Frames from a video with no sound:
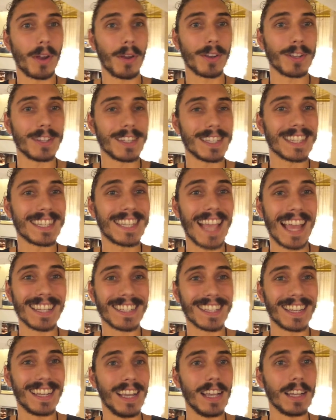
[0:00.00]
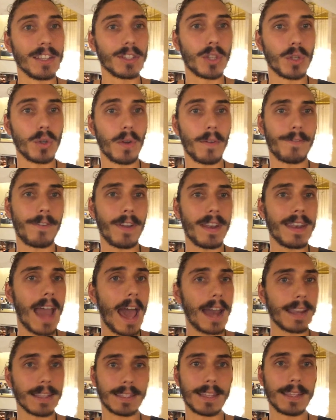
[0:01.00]
consent to
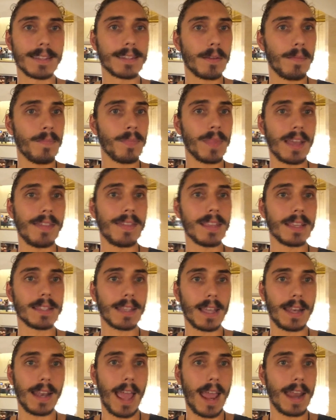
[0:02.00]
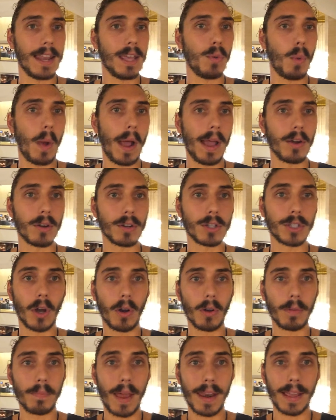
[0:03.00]
fanaticism in this in any way, or a
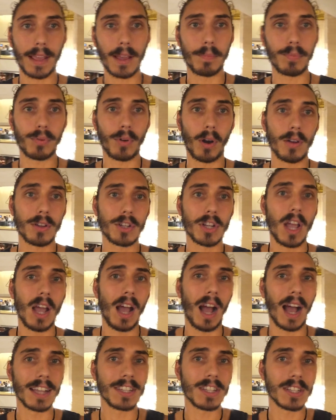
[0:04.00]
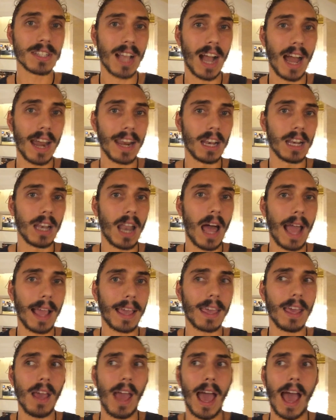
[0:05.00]
dogmatic approach. I just kind of
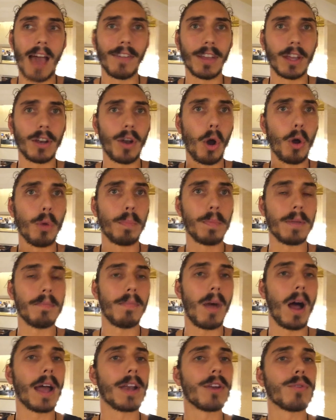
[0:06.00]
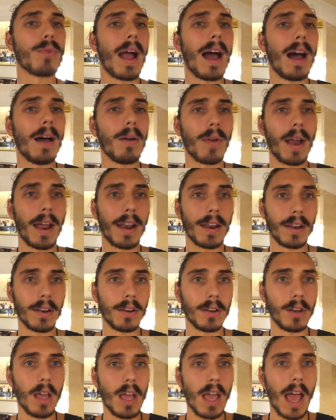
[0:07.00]
like having an open mind around it,
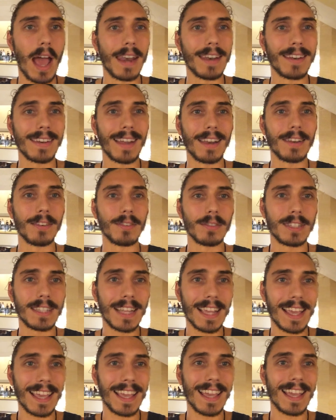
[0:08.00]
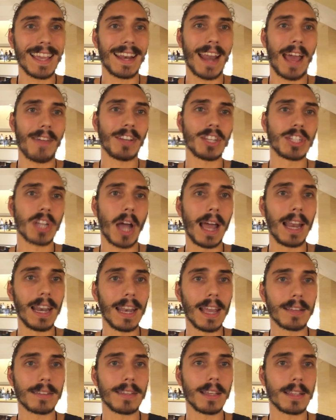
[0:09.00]
and digging in, having
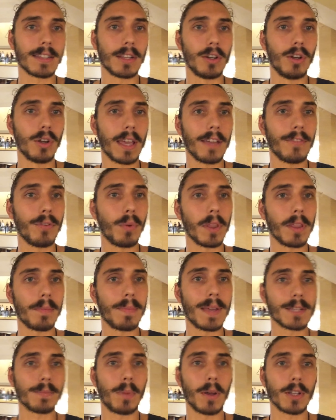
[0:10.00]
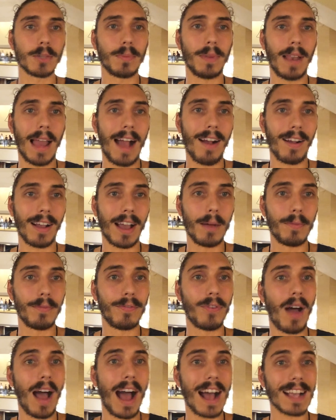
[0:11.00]
dialectics, and looking for what the best possible outcome
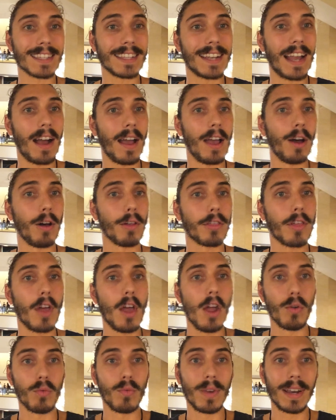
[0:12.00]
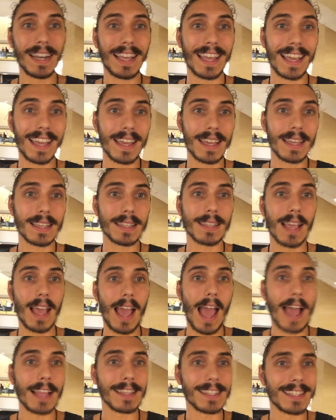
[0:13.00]
for us and our health really is.
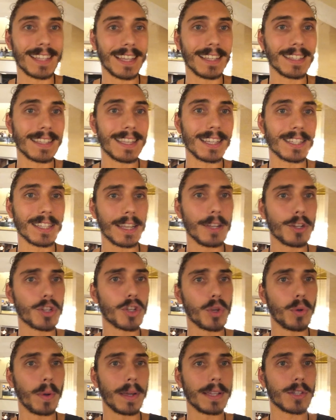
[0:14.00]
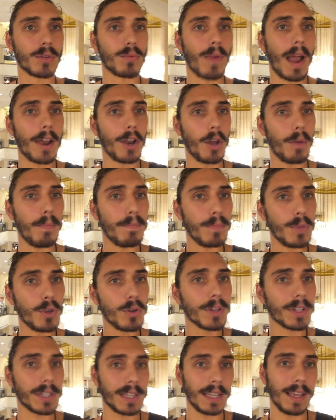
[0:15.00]
And since this issue is around
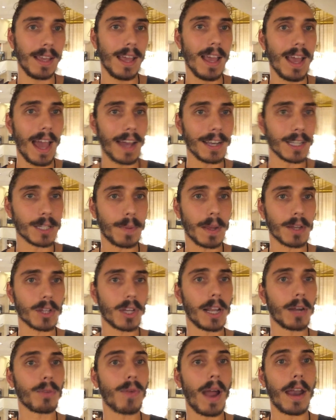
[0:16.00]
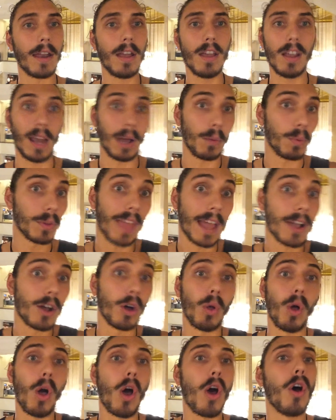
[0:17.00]
immunity, and especially around like what they
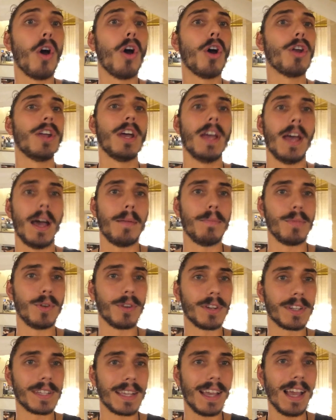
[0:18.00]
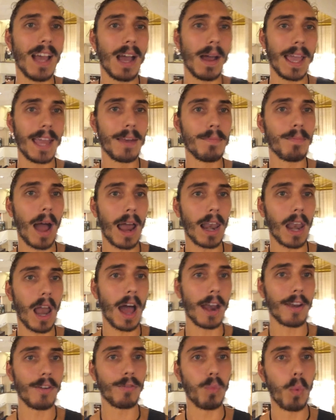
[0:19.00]
call herd immunity, in my
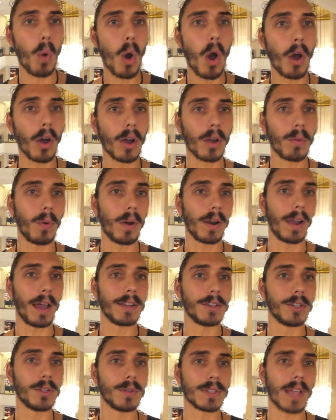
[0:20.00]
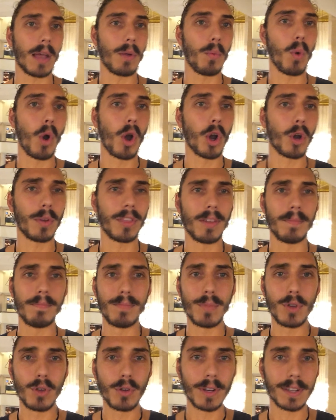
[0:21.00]
line of work, what I do is I work with
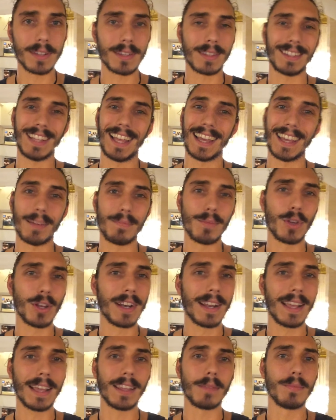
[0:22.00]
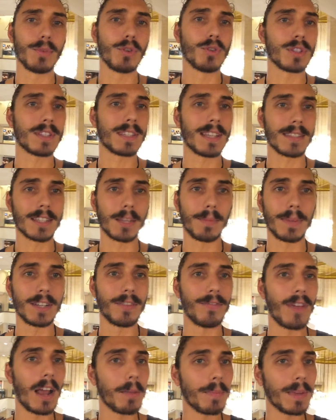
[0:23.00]
immunity and the immune system, and
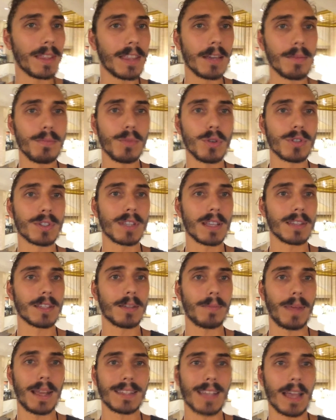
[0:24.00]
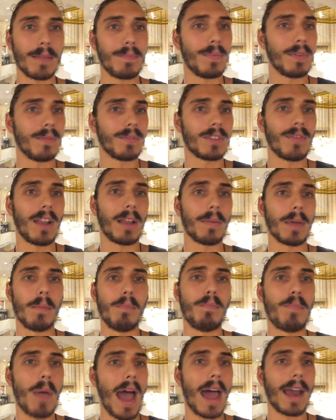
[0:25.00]
developing the immune system. I say developing a
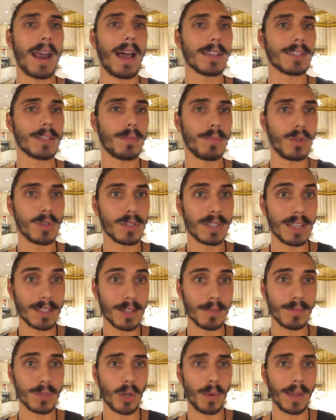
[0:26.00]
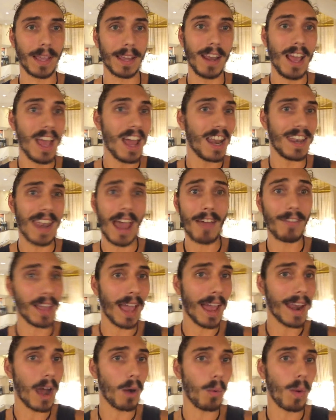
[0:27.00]
badass immune system so we can
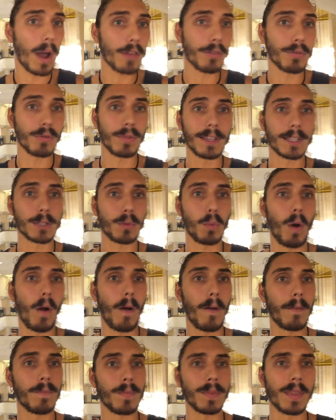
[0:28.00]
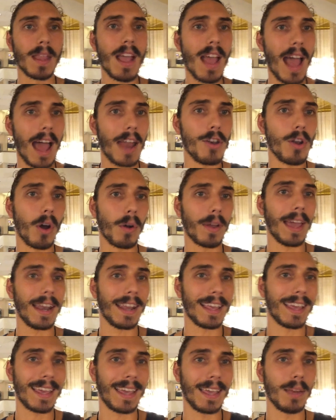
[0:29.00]
navigate our way through this world and not get
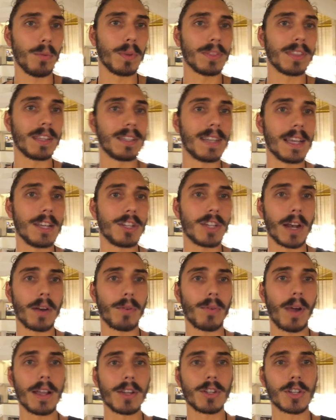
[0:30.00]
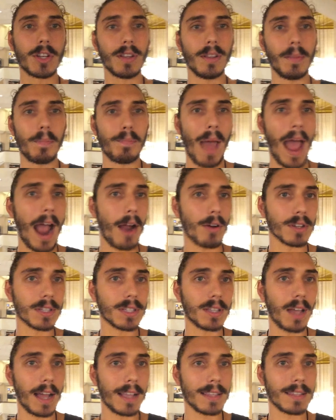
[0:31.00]
hit with the degeneration and
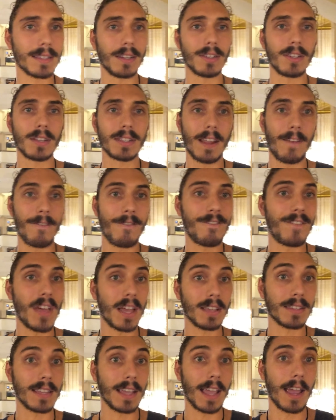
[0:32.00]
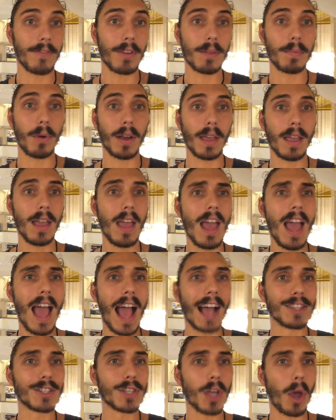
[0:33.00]
parasites that are just infesting everybody.
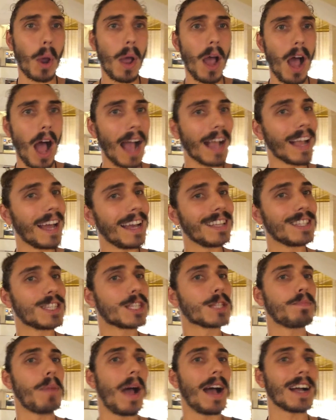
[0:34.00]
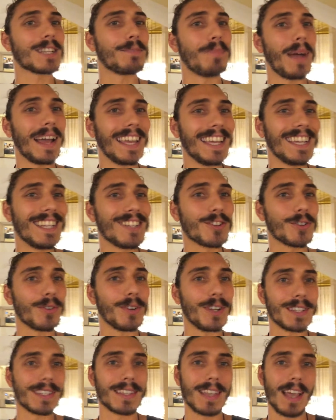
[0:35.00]
And so I kind of sparks my
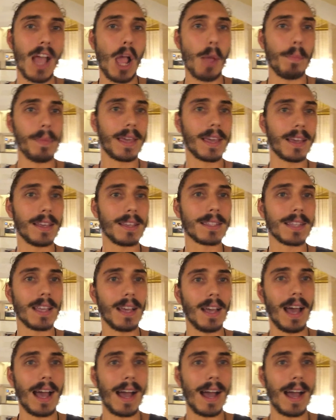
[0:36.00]
interest, because